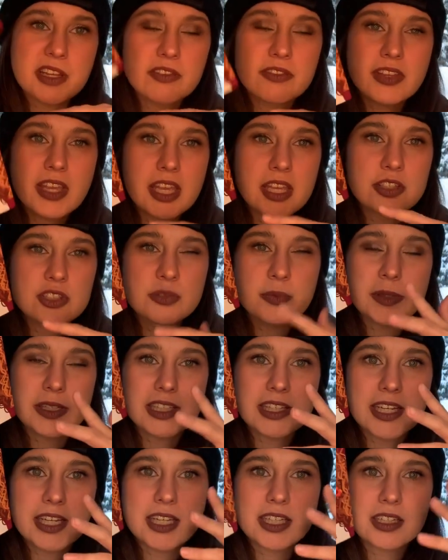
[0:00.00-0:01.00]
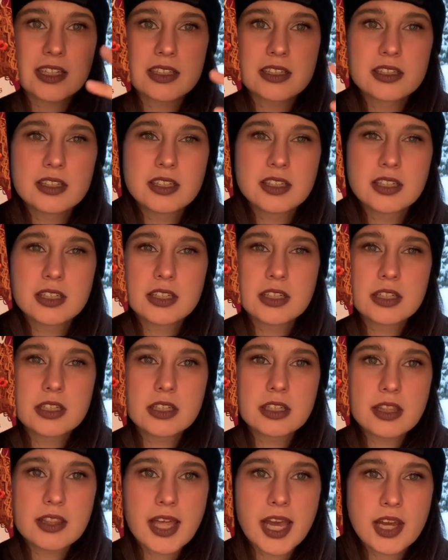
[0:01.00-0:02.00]
of age, but like
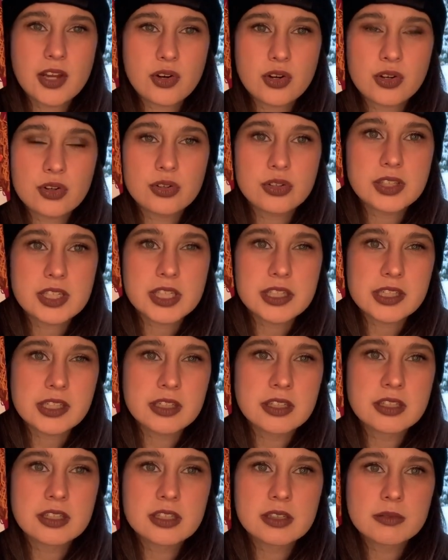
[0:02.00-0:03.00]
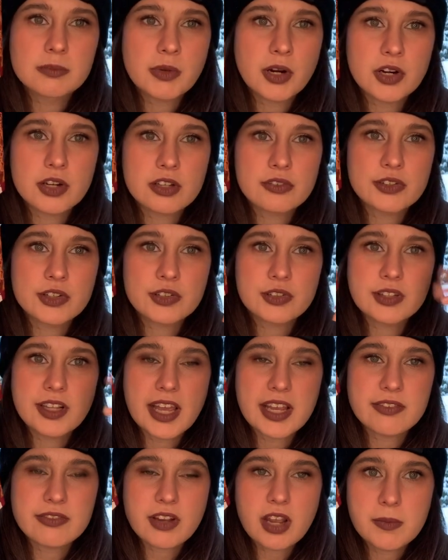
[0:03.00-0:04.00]
that early part of your
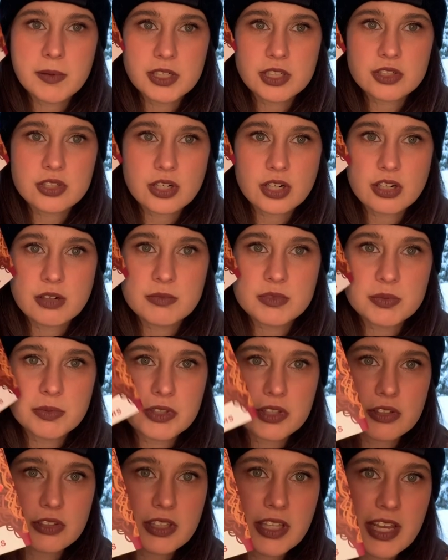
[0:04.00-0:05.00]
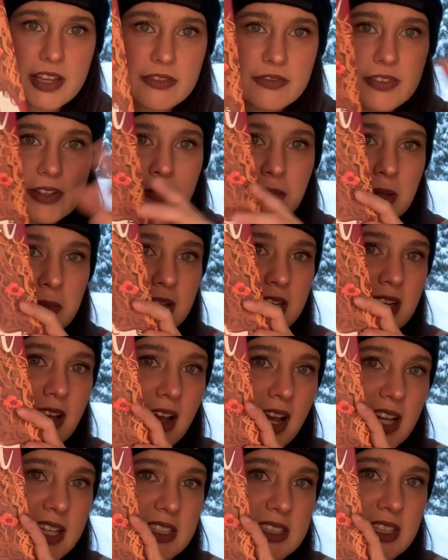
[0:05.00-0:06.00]
life, coming to terms with your life and maybe
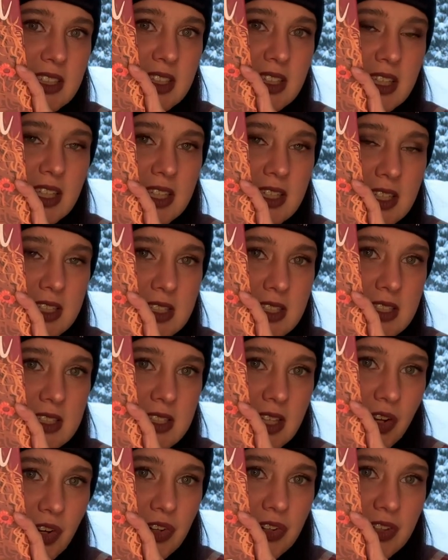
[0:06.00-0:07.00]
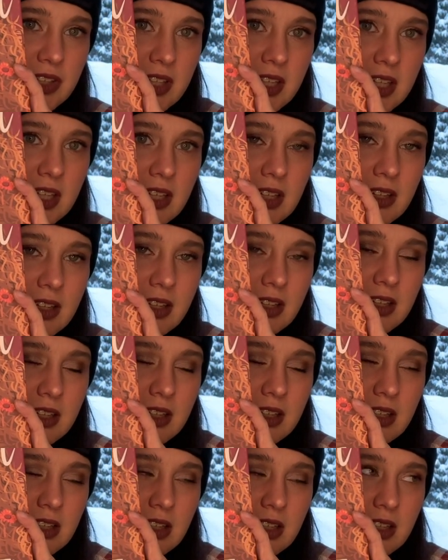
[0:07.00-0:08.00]
not necessarily
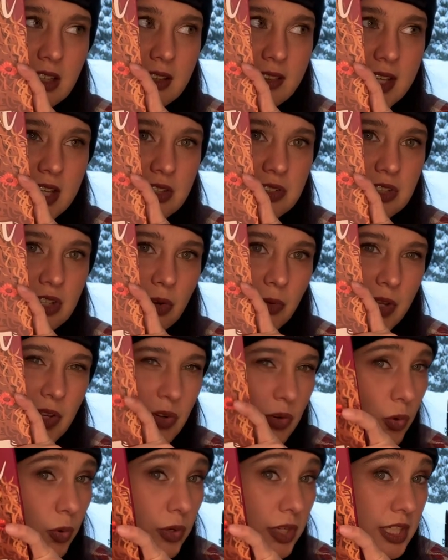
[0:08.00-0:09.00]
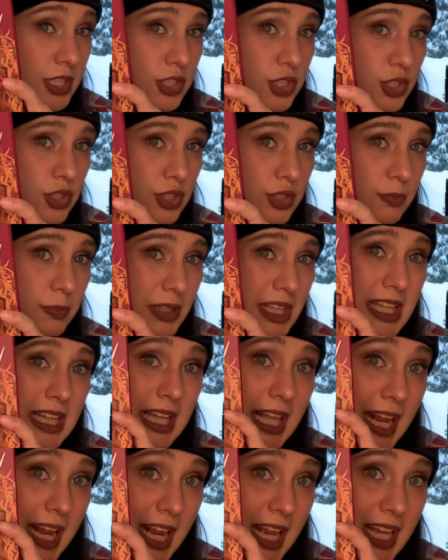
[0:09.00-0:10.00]
things going according to
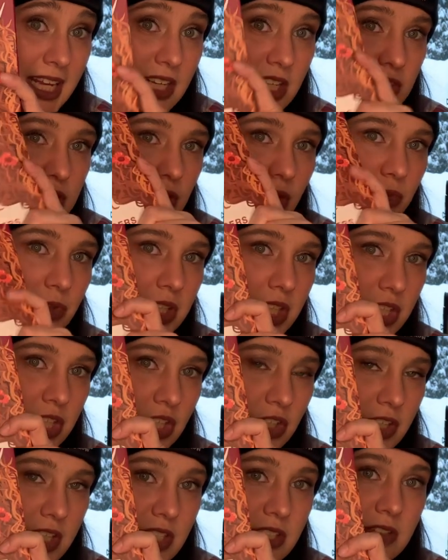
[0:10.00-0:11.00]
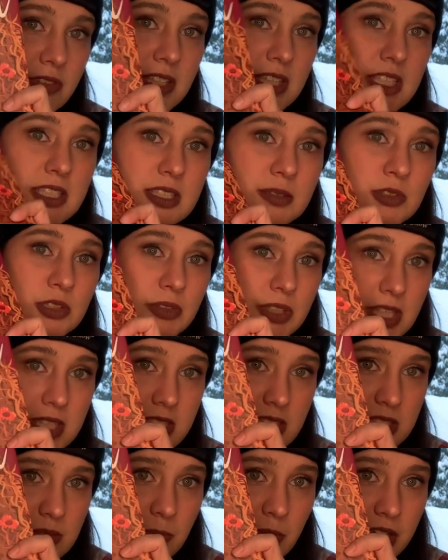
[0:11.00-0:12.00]
plan. So I'm really curious to read this. I'm doing this
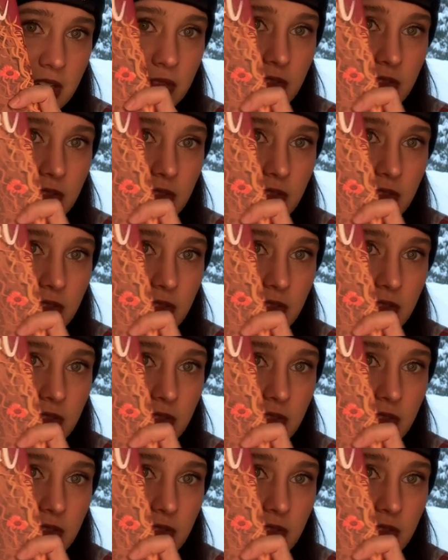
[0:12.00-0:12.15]
as a buddy